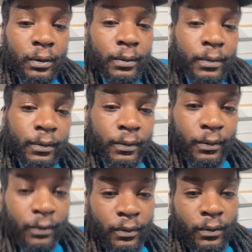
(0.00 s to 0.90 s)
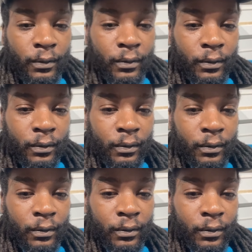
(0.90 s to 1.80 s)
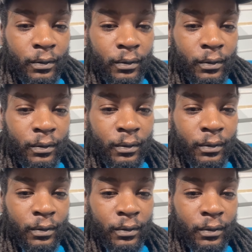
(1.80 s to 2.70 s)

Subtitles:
[no speech]